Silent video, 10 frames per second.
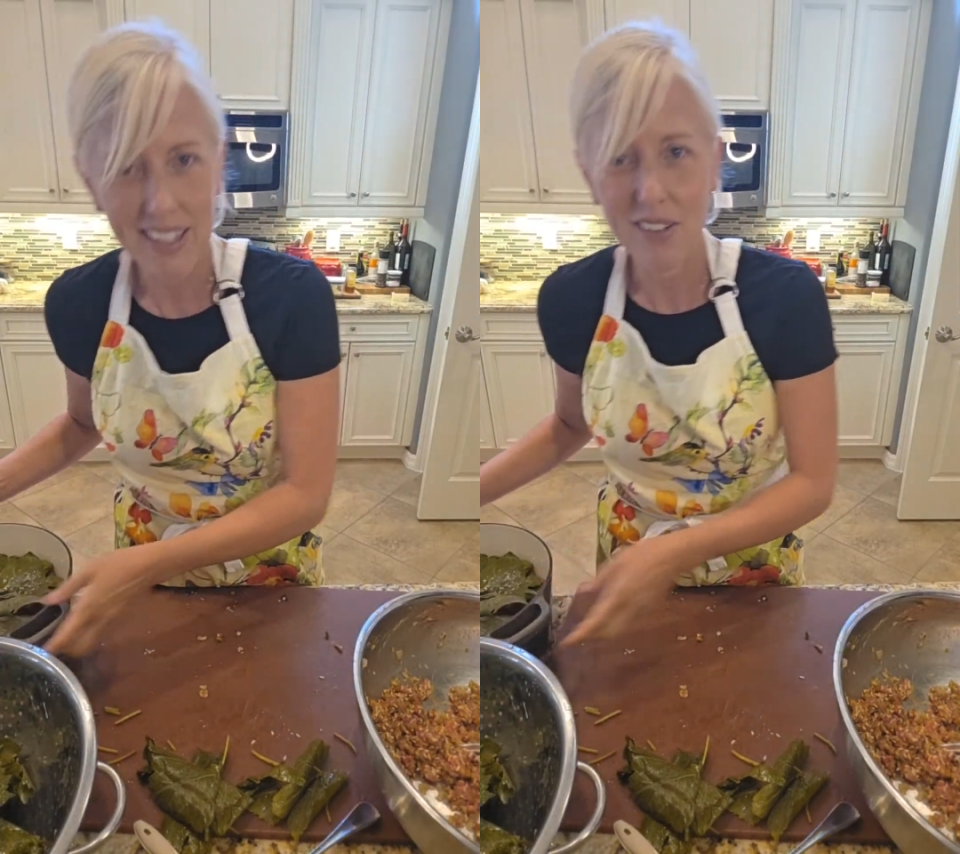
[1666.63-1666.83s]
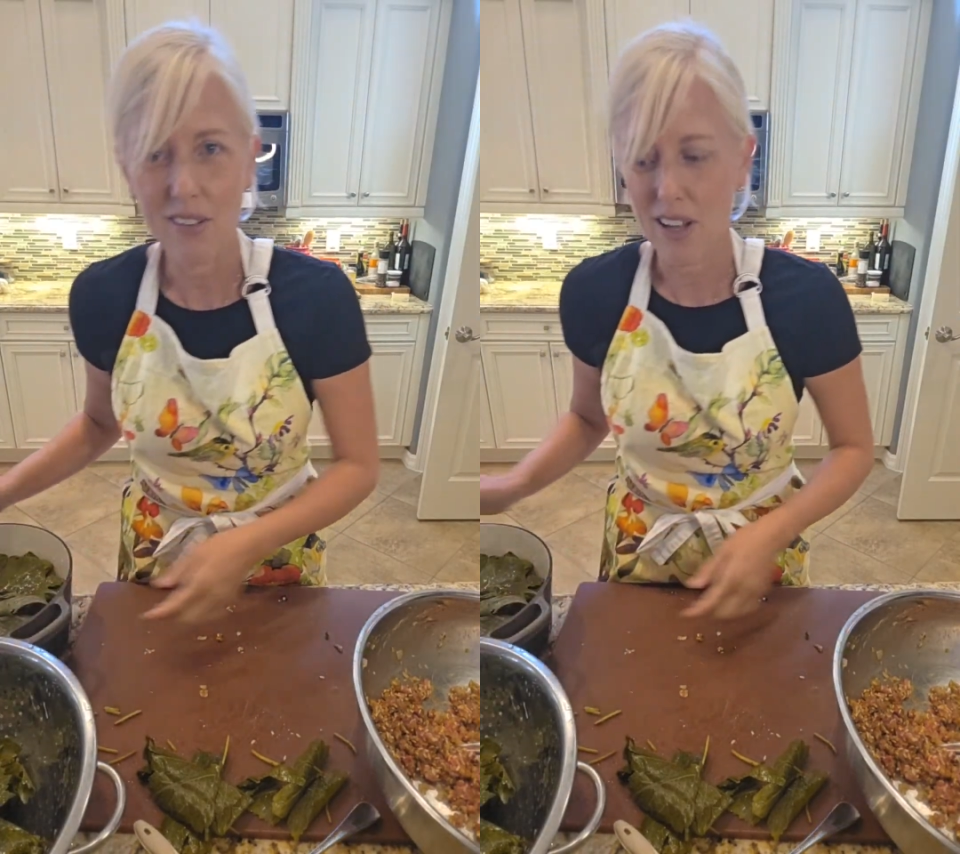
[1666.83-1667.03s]

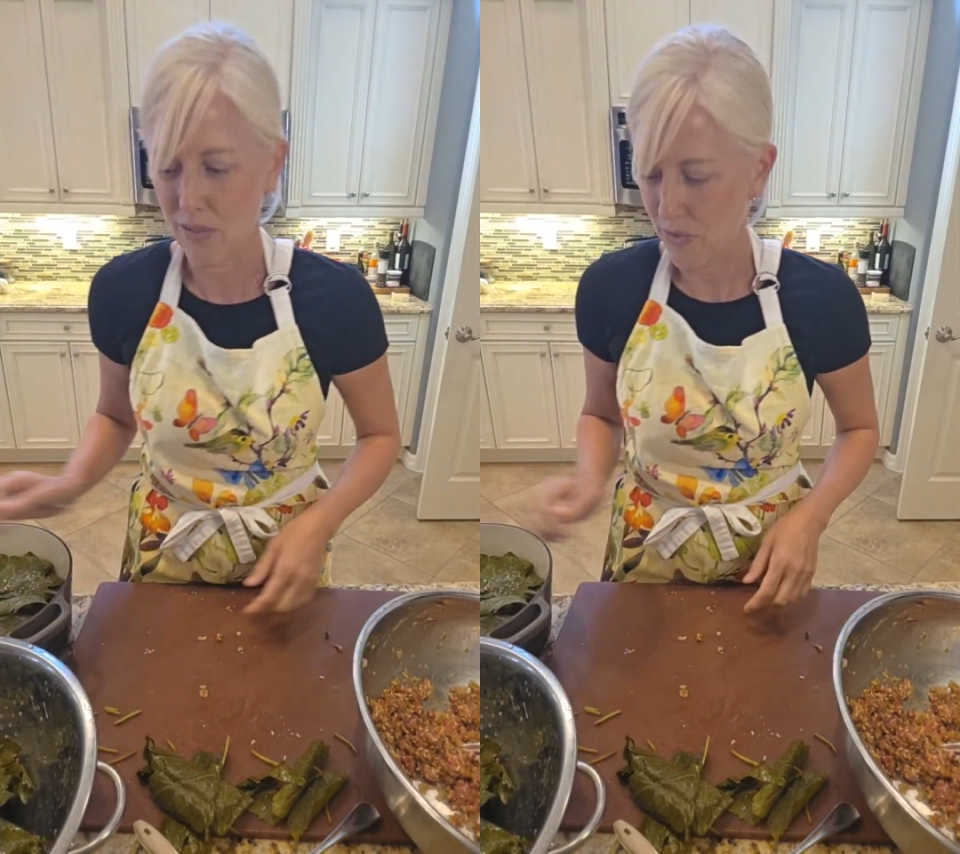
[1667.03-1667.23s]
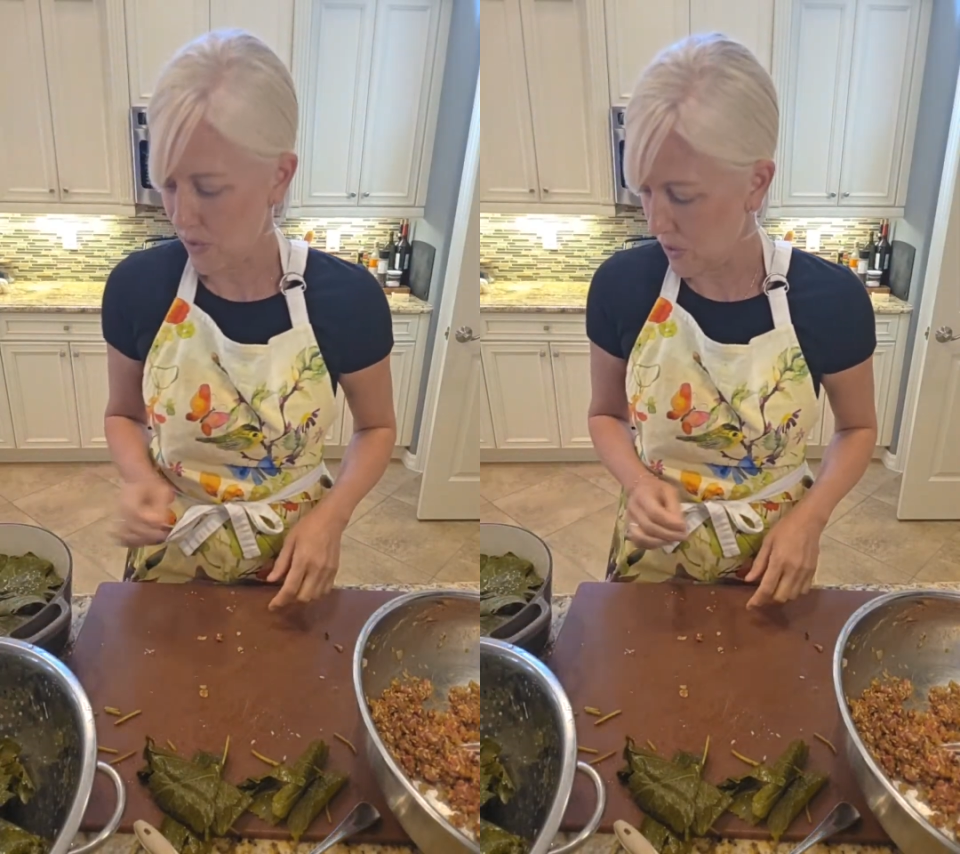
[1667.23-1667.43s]
a lot of
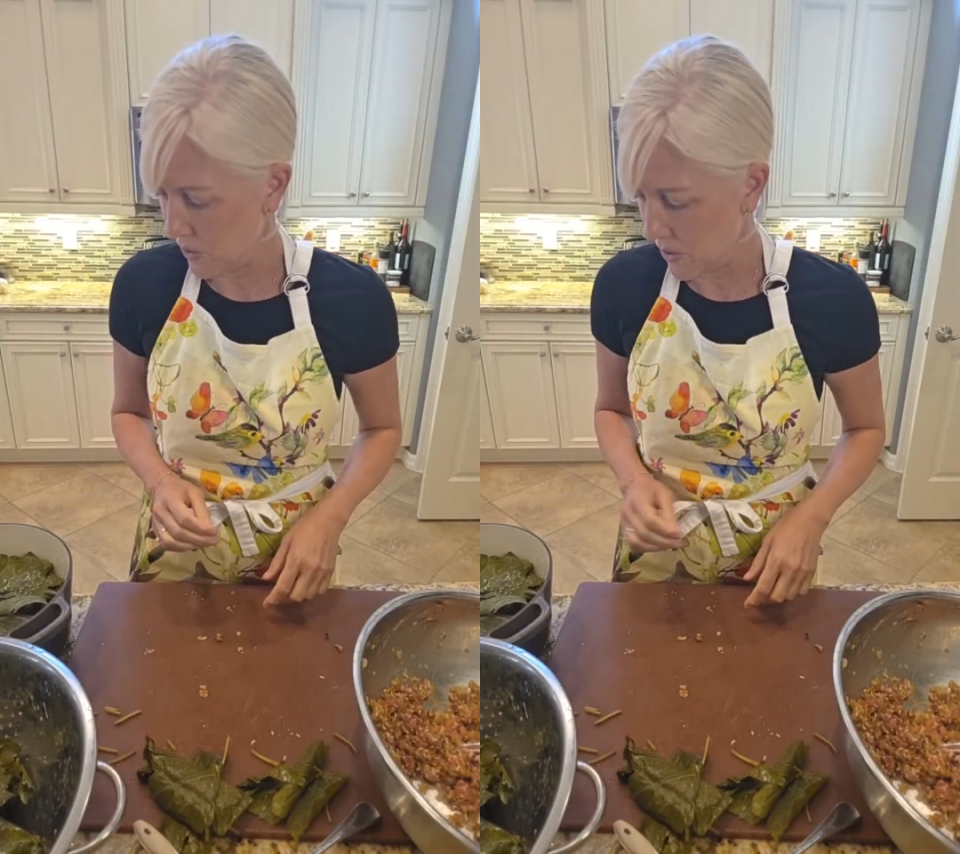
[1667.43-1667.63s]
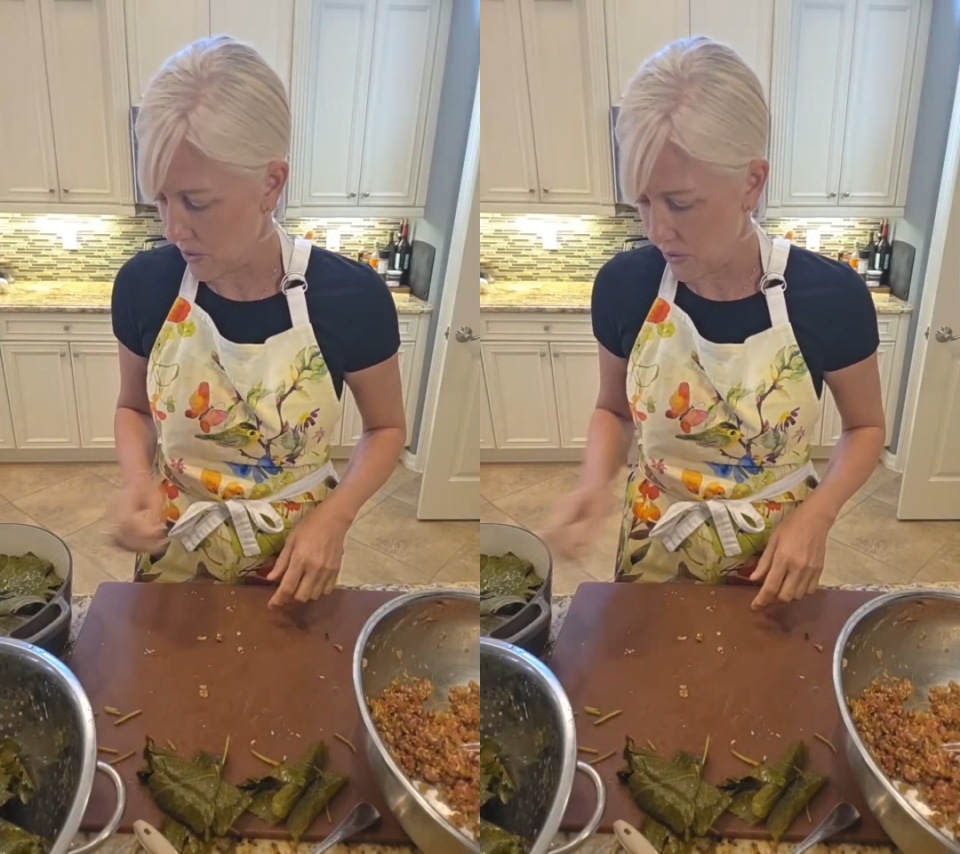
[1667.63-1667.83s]
food
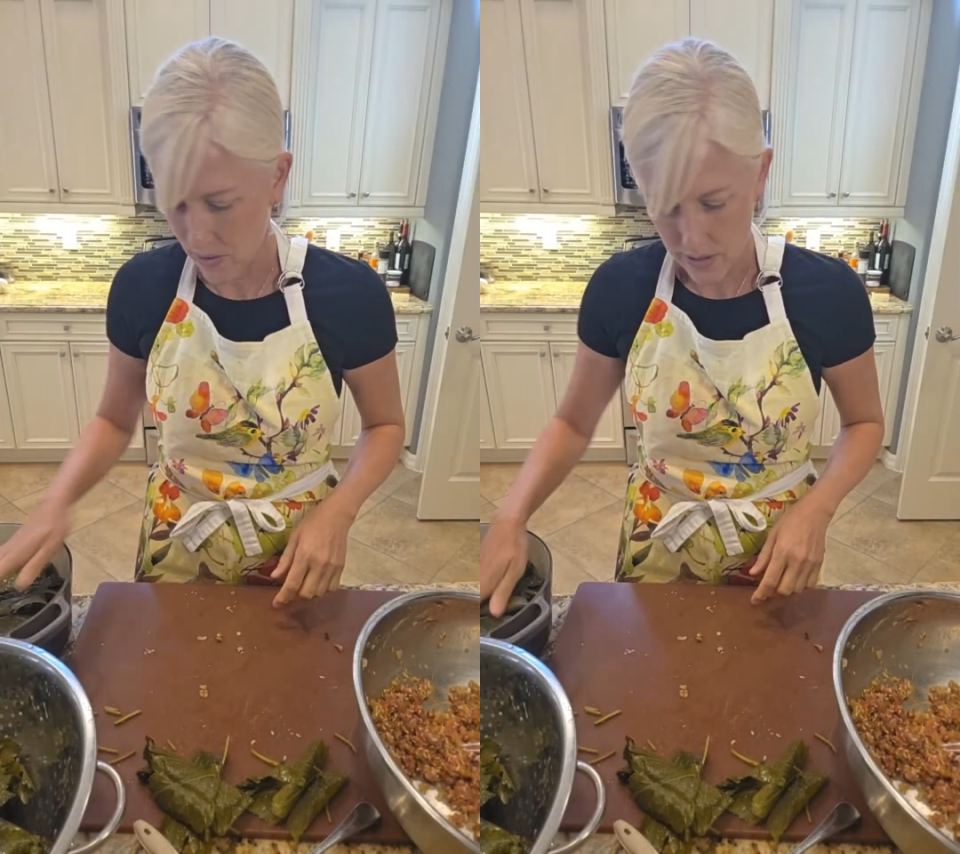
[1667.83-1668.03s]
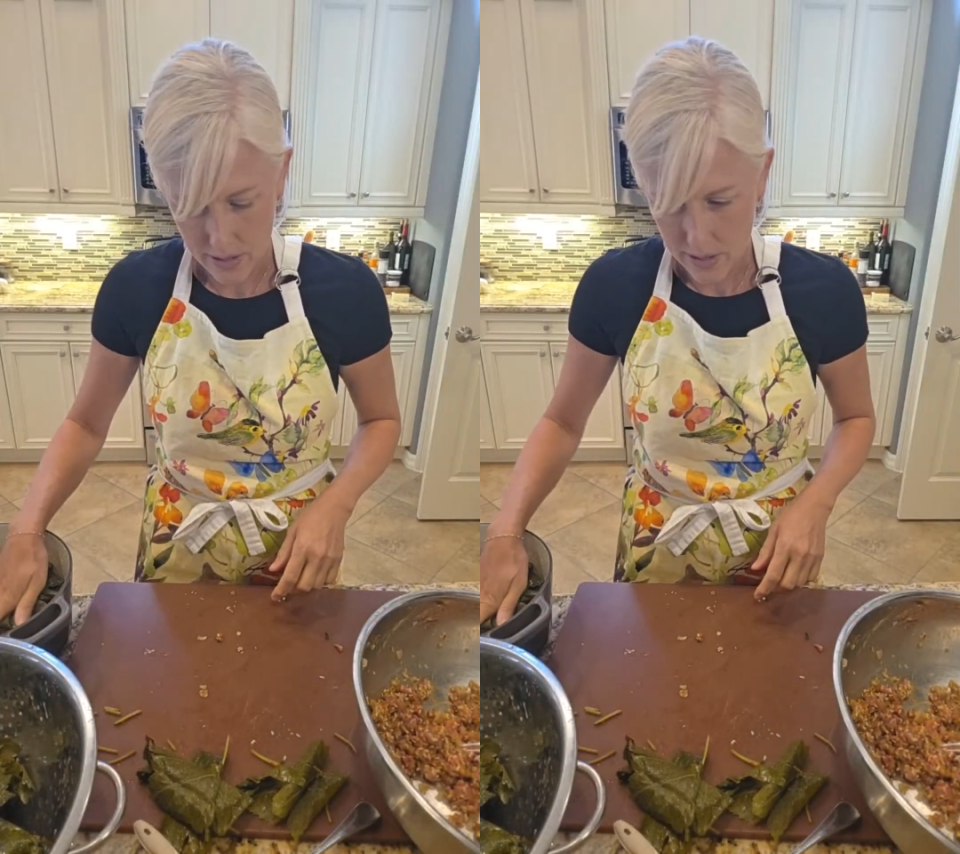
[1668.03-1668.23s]

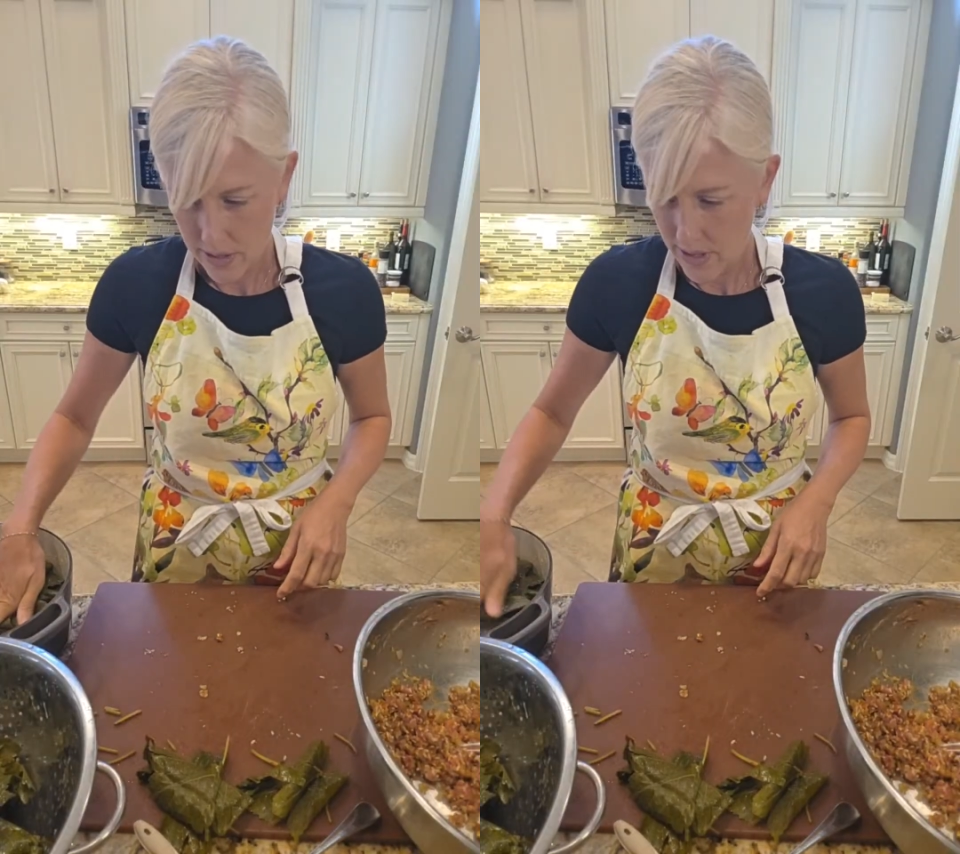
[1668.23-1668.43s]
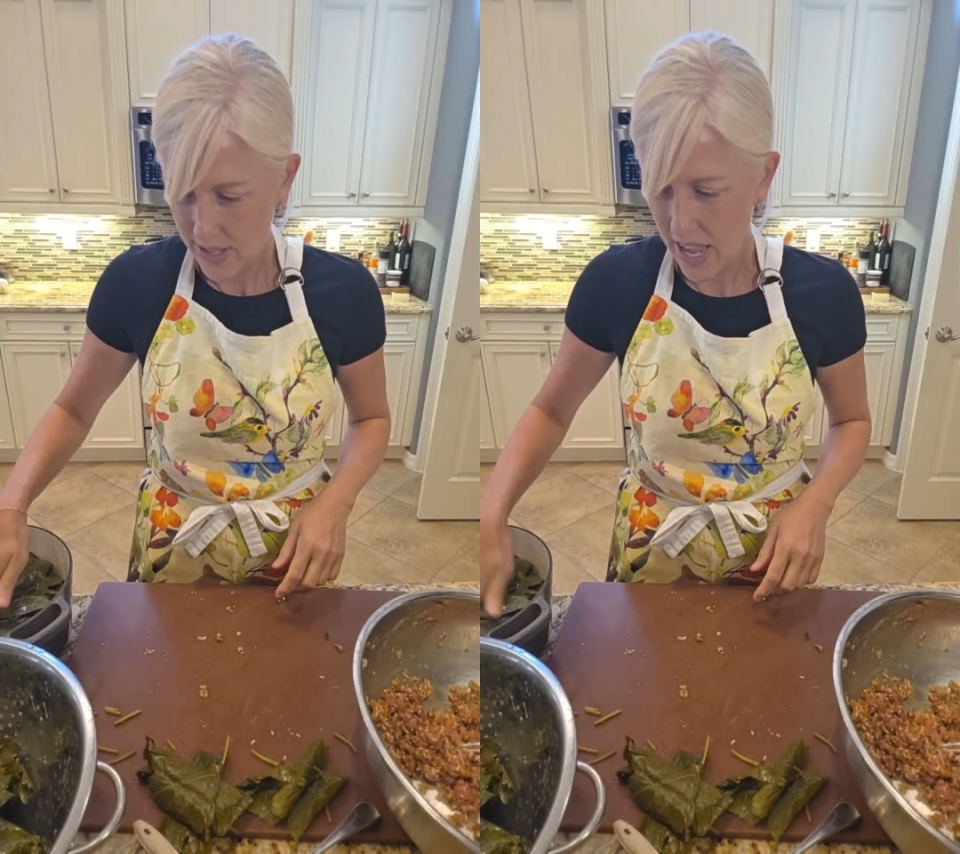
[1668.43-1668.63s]
to